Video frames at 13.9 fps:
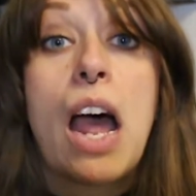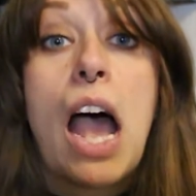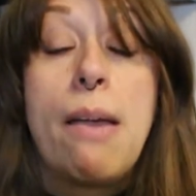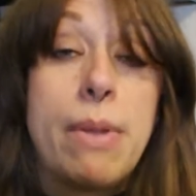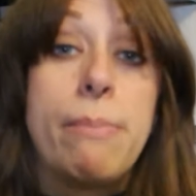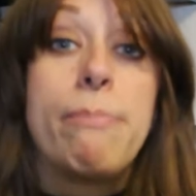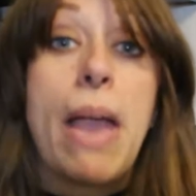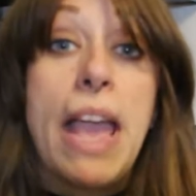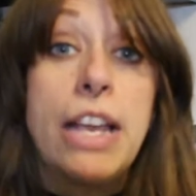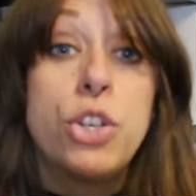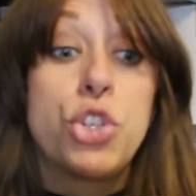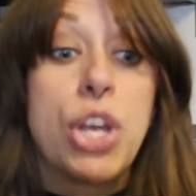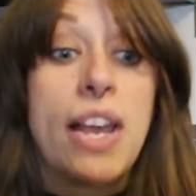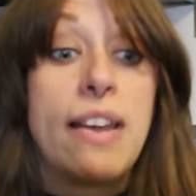I'm
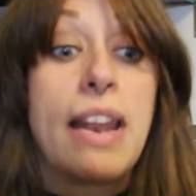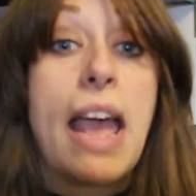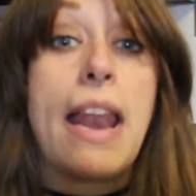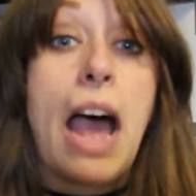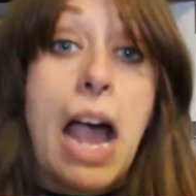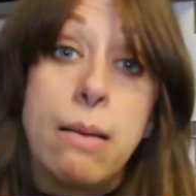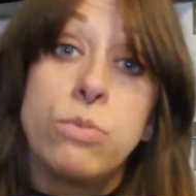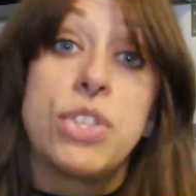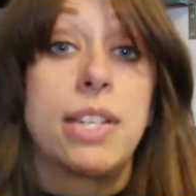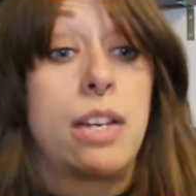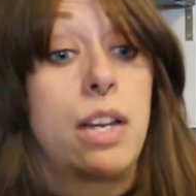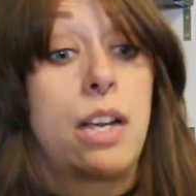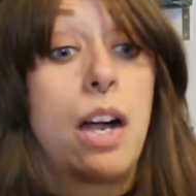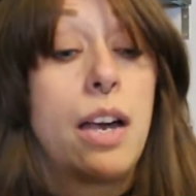impatient and I'm just
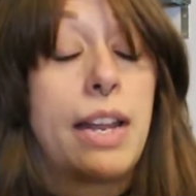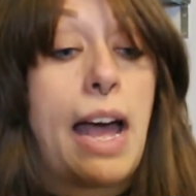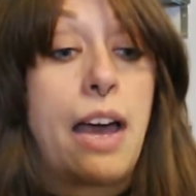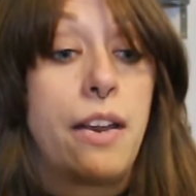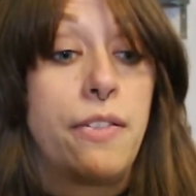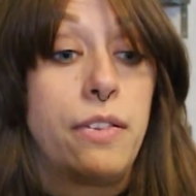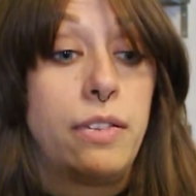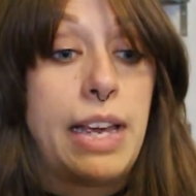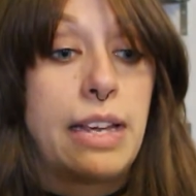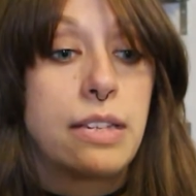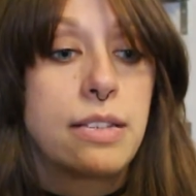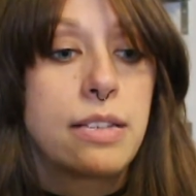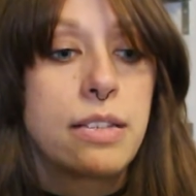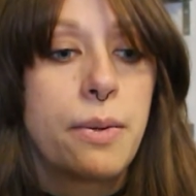gonna cut it out of the
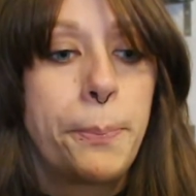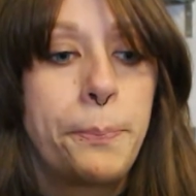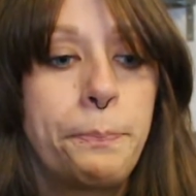lace.